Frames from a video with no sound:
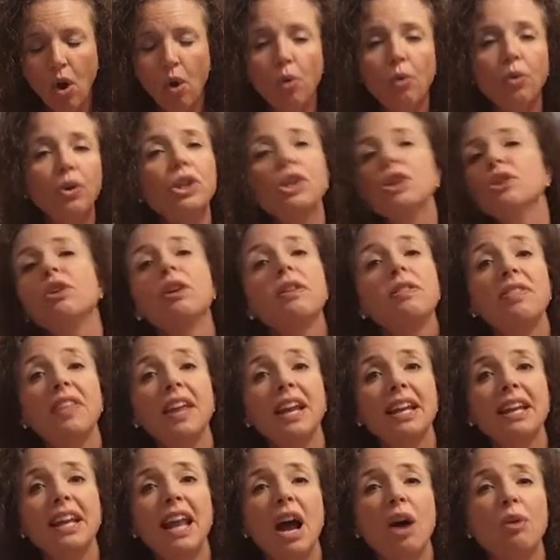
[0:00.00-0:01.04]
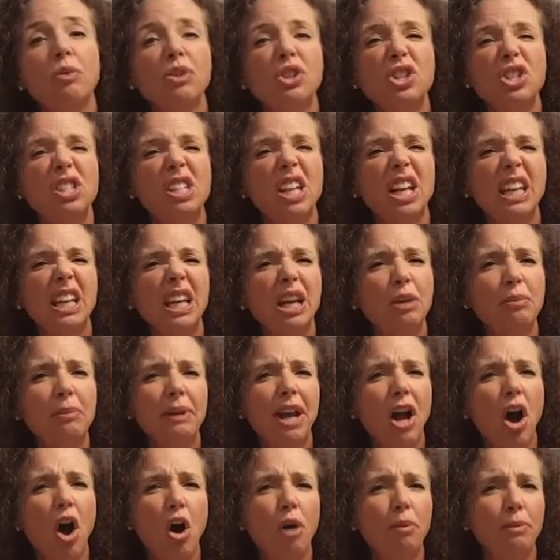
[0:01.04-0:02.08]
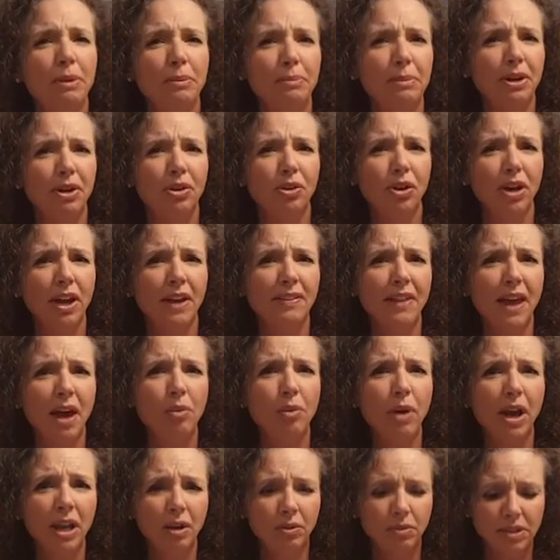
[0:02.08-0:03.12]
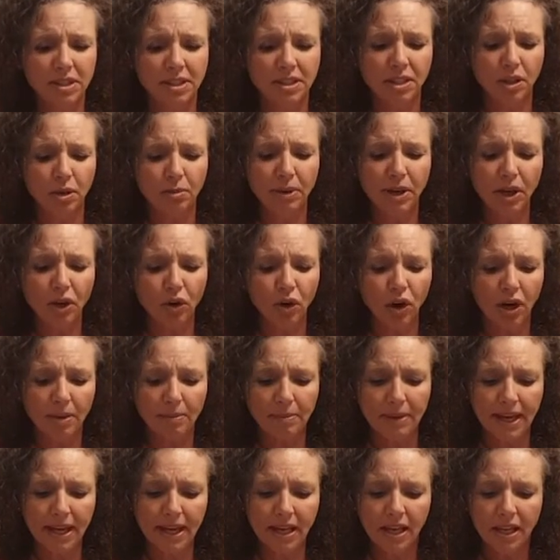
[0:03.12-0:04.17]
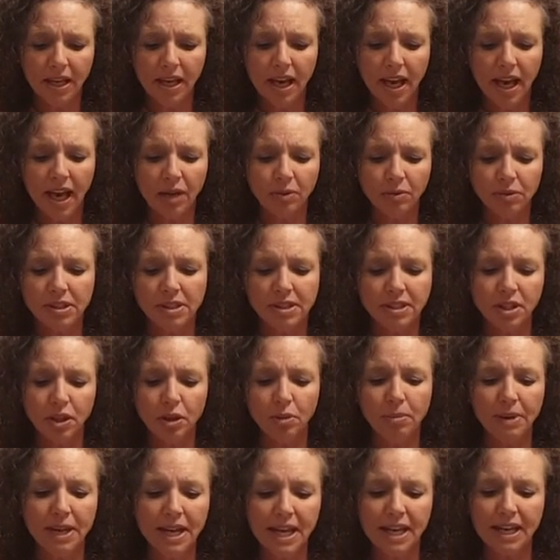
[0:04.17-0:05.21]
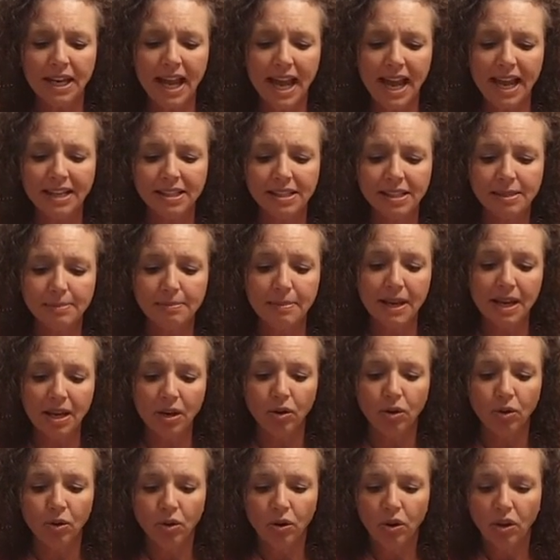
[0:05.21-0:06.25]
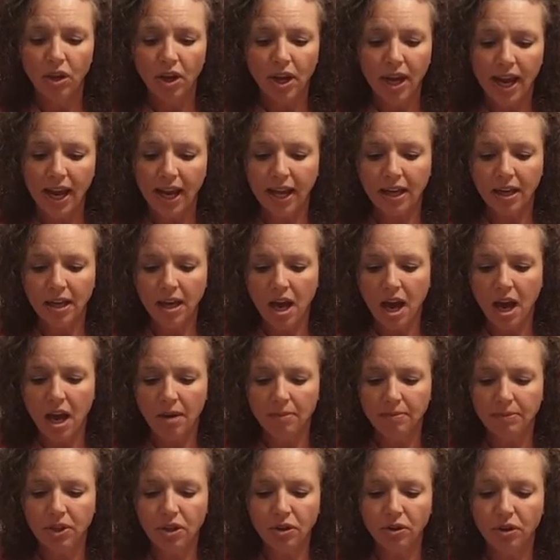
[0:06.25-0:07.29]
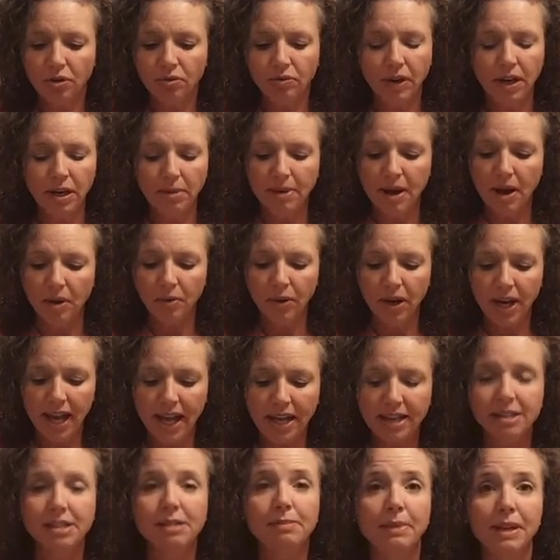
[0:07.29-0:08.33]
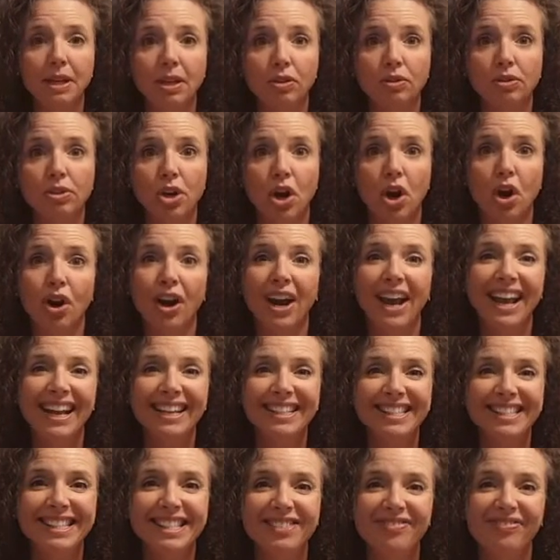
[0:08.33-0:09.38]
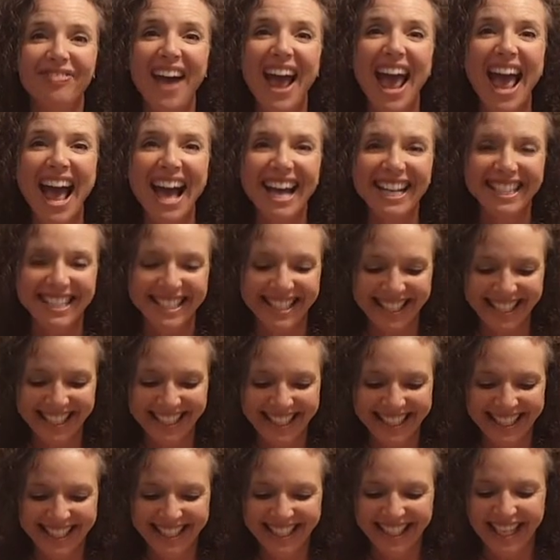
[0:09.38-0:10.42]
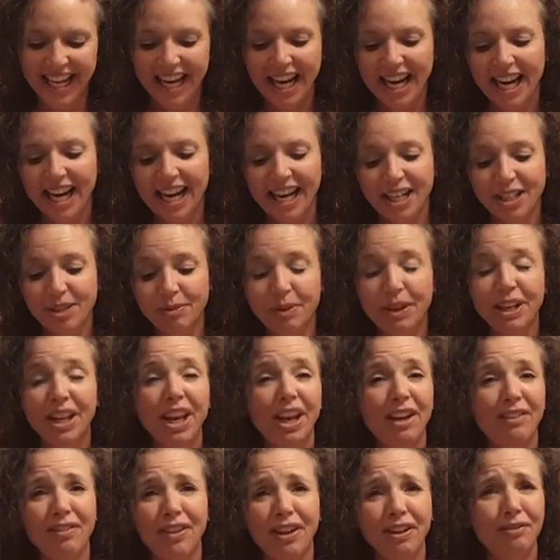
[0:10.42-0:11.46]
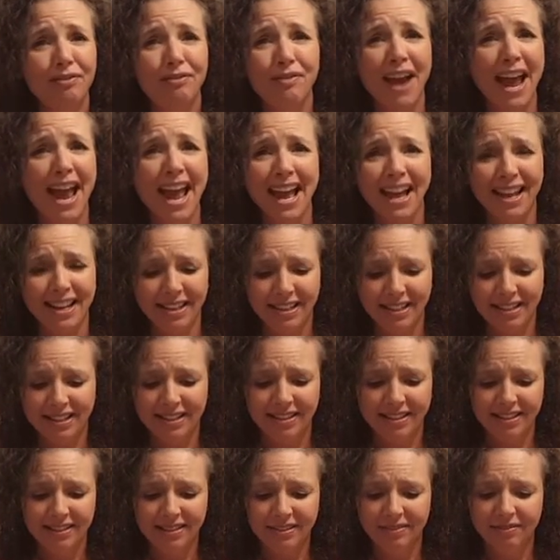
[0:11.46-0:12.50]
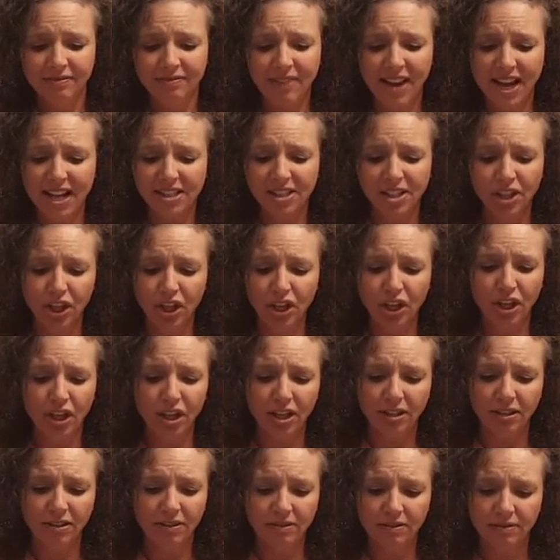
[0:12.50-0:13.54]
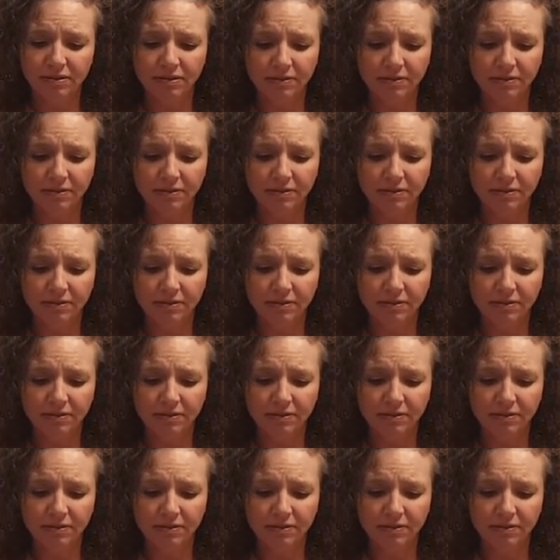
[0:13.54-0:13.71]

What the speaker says: or you could thin it out with just a little bit of almond milk, and that way it would still be creamy, it would still be an S meal, and you can read about what S meals are. S is fat, because we love good fat. That's good.